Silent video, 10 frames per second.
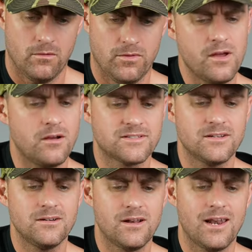there's
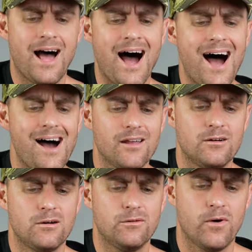a light
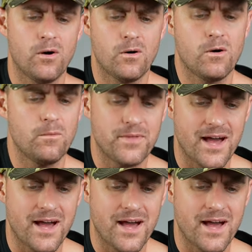of hope